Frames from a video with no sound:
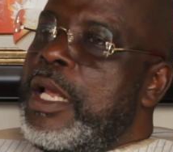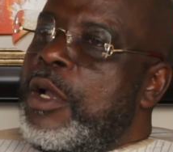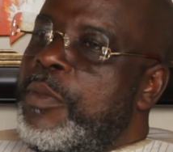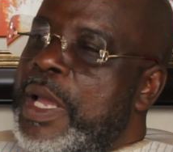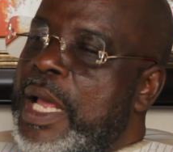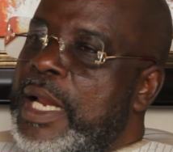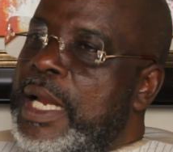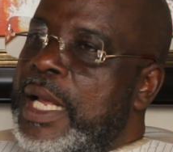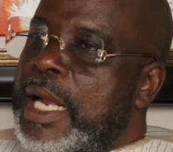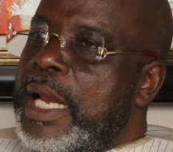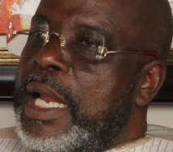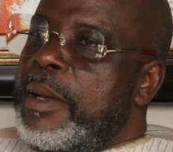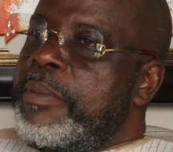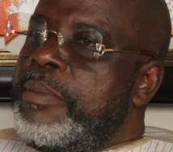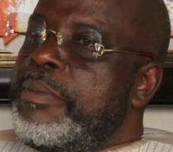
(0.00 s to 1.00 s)
There will be another
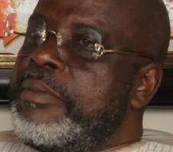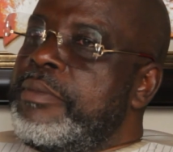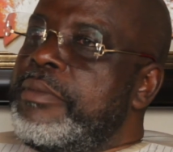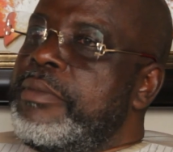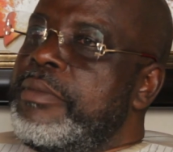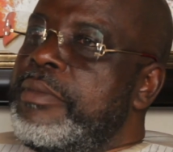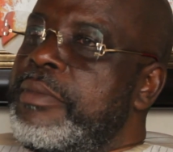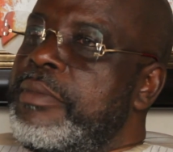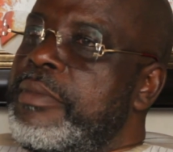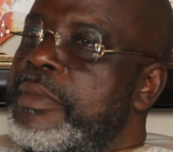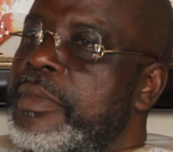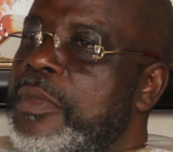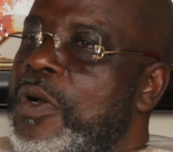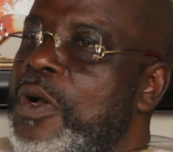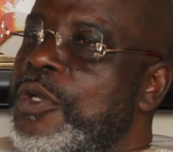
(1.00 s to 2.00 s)
club
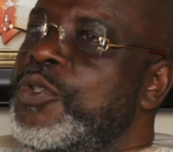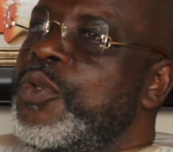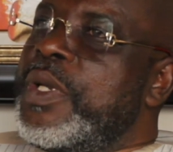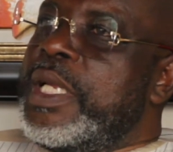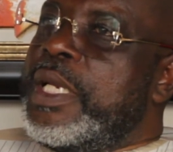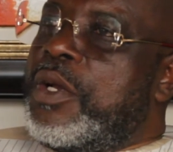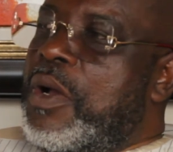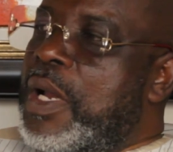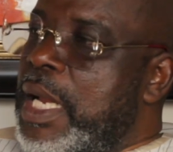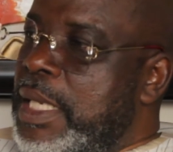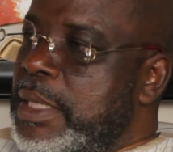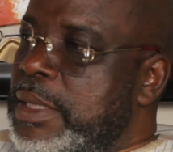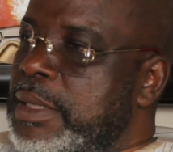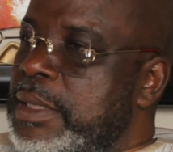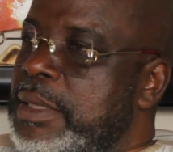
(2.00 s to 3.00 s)
also in
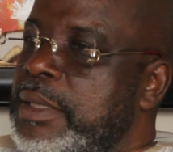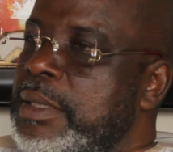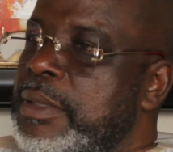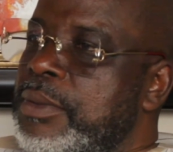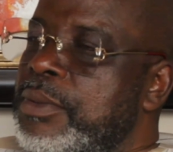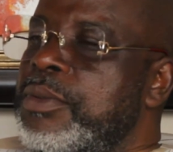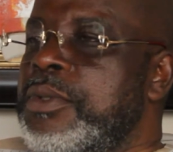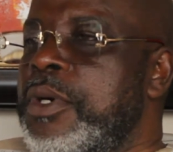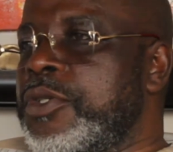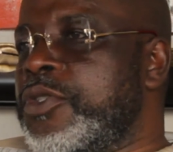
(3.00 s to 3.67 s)
Holland who will